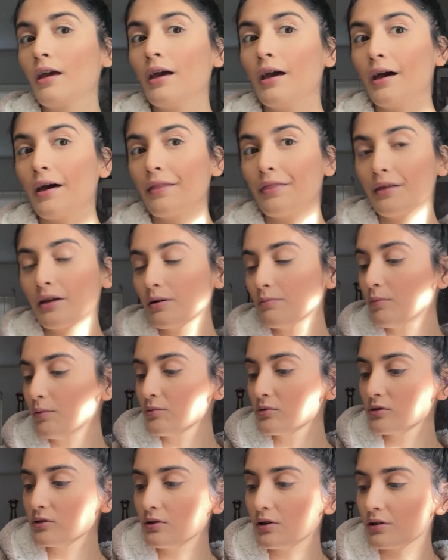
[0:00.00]
I think I'm
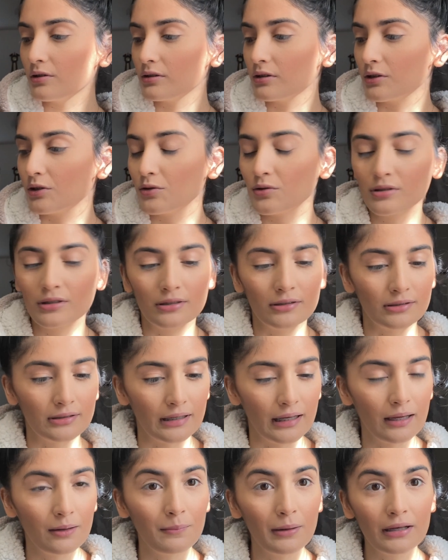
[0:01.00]
also not used to
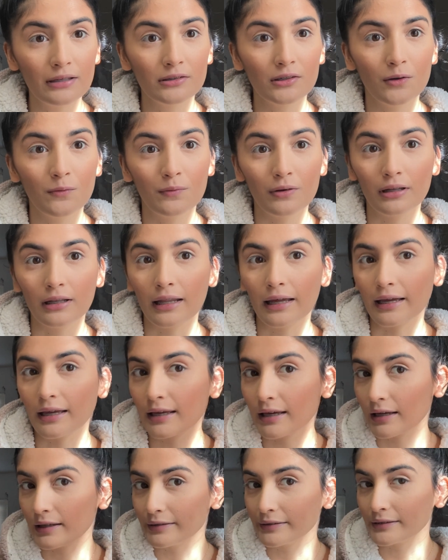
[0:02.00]
seeing myself with like
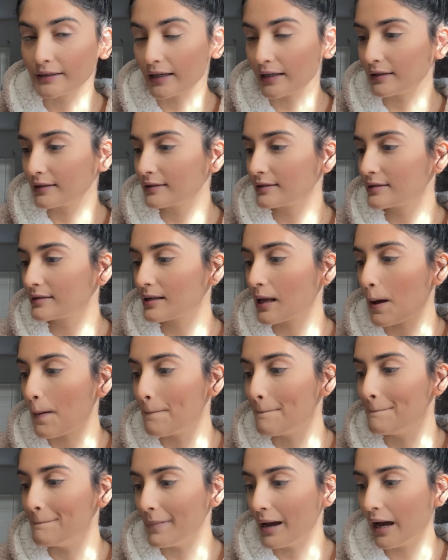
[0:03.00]
intense
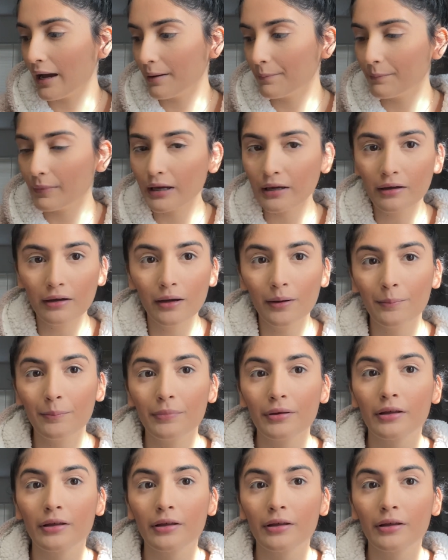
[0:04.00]
matte makeup.